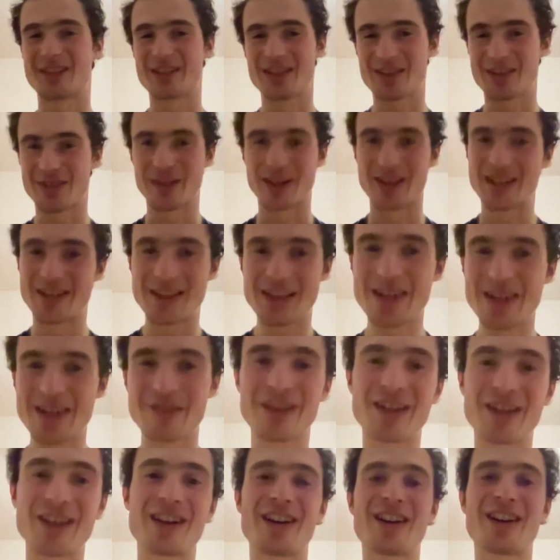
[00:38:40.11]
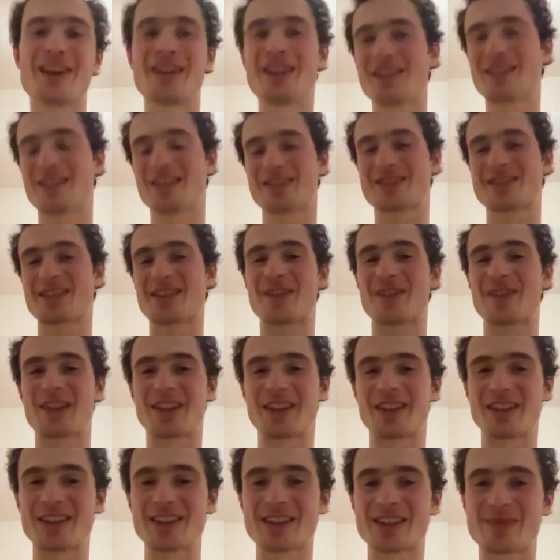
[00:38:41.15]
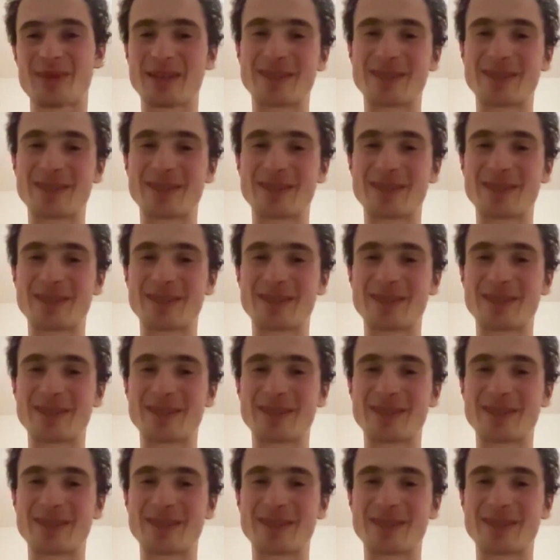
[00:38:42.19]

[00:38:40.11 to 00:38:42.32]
criteria and stuff like this,